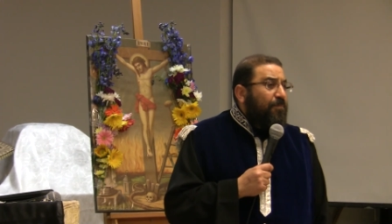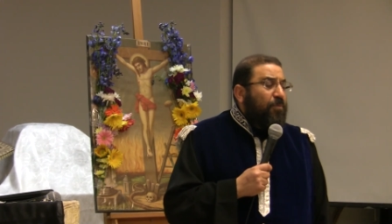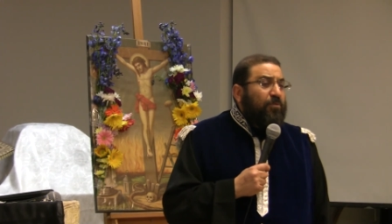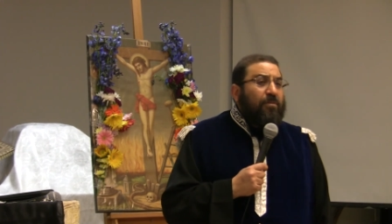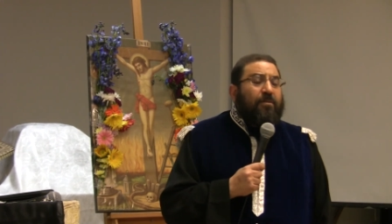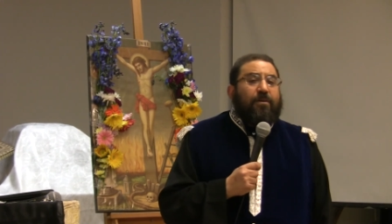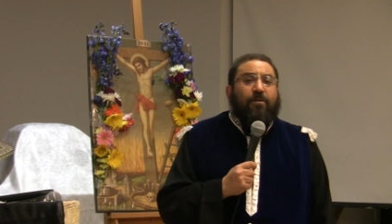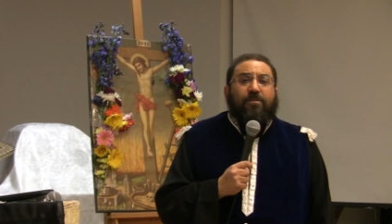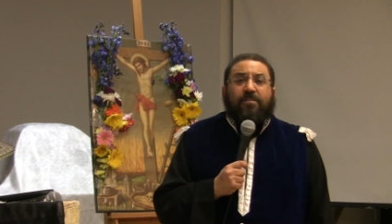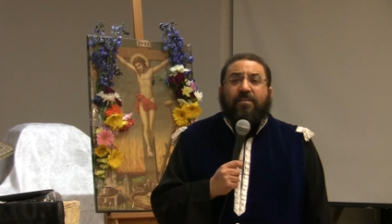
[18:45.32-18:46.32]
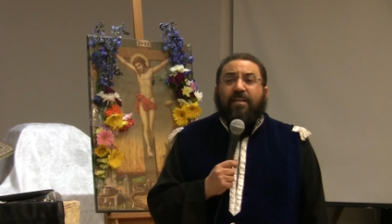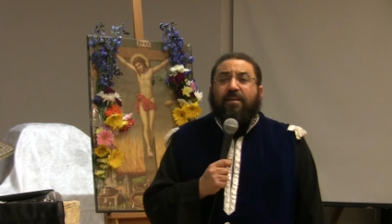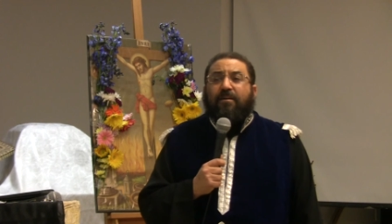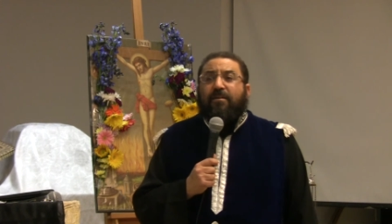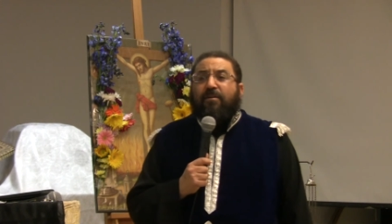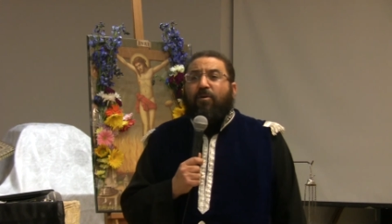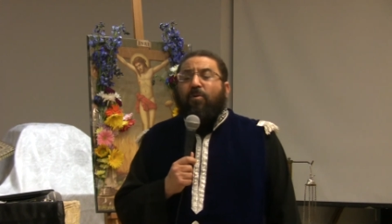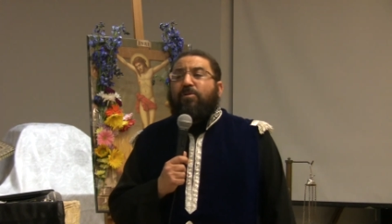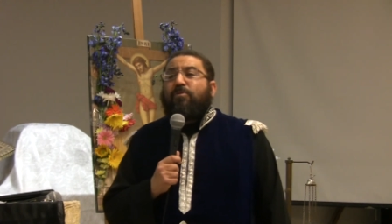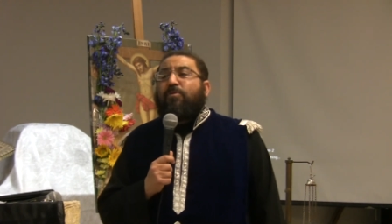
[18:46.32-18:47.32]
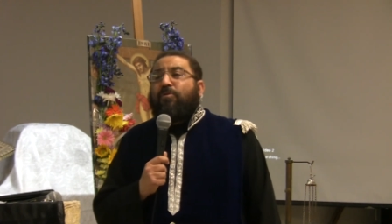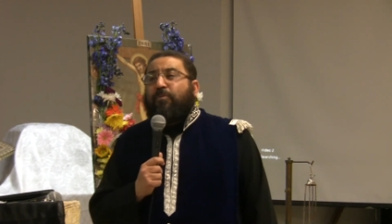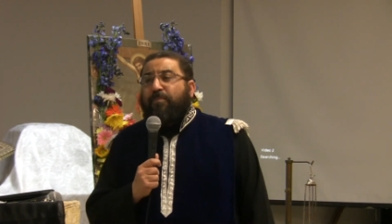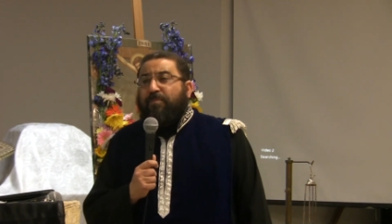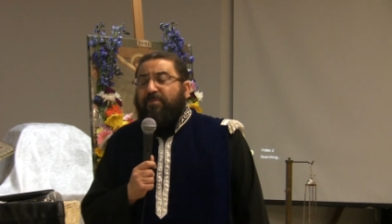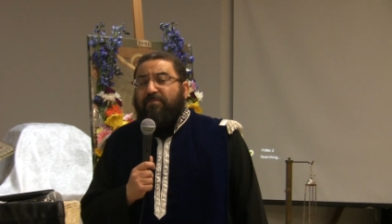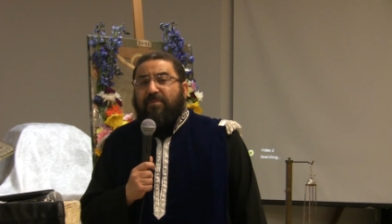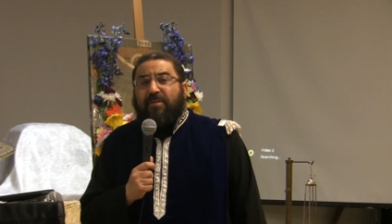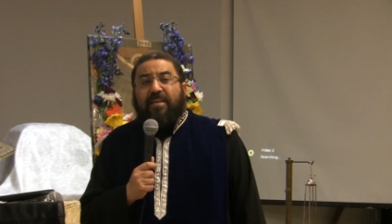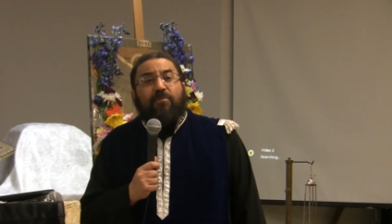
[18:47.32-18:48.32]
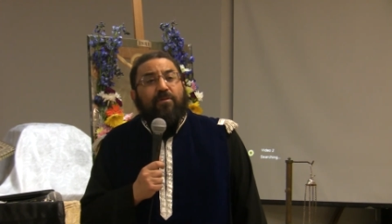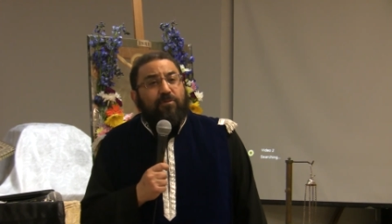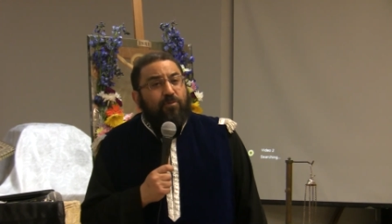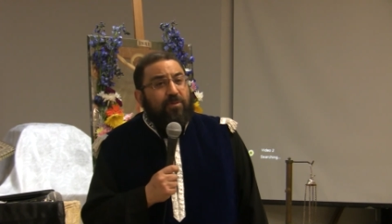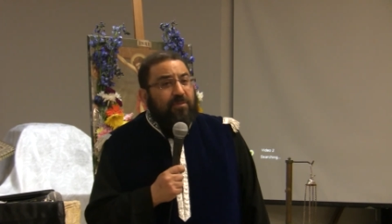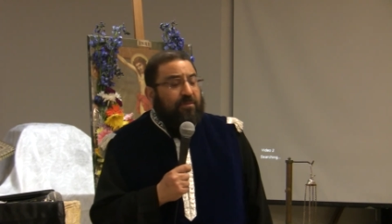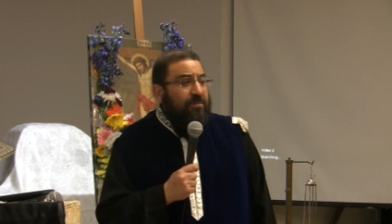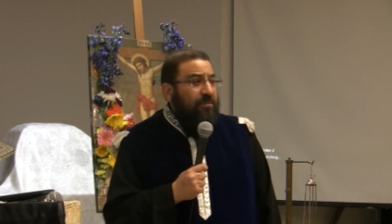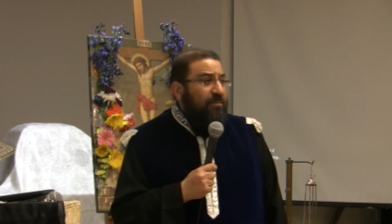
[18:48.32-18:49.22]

Put on the cross all your hope, He will do it.